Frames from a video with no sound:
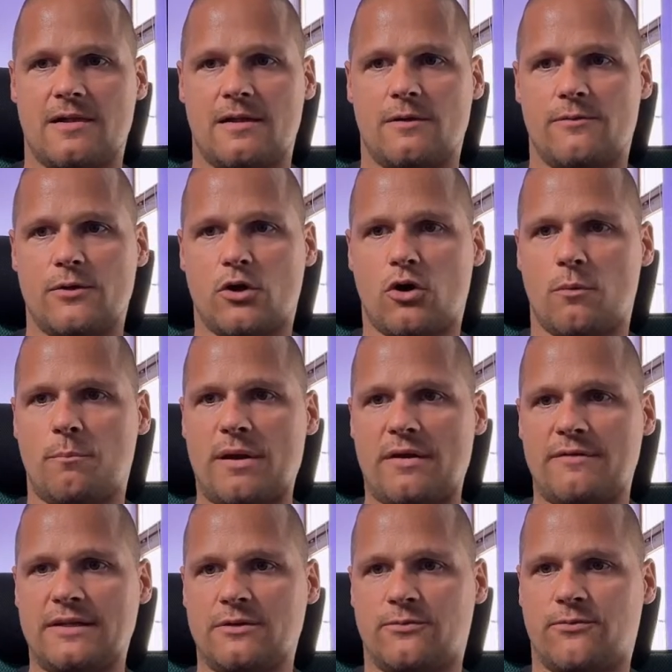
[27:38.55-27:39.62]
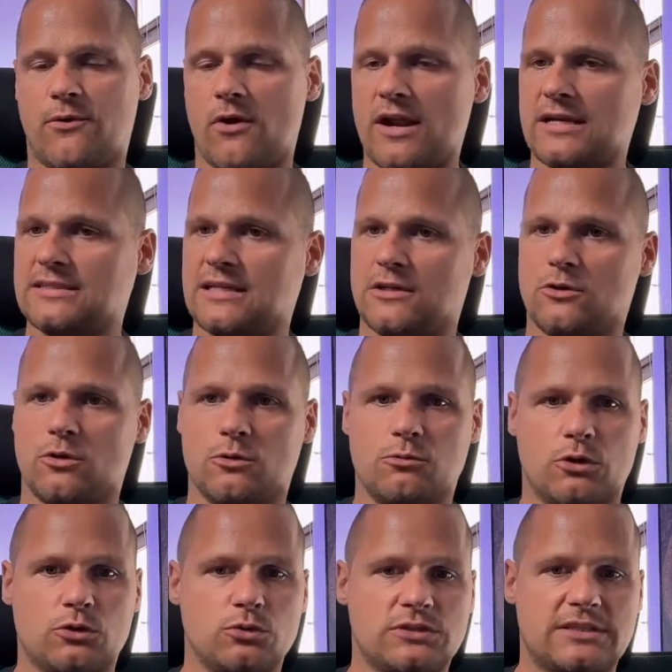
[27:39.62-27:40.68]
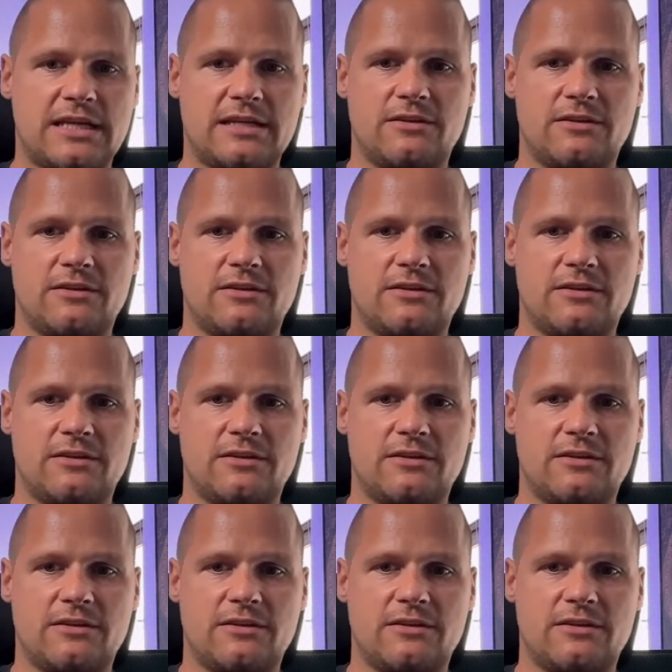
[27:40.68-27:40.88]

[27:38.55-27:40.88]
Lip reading: If you compare with the Forex, I do not want to say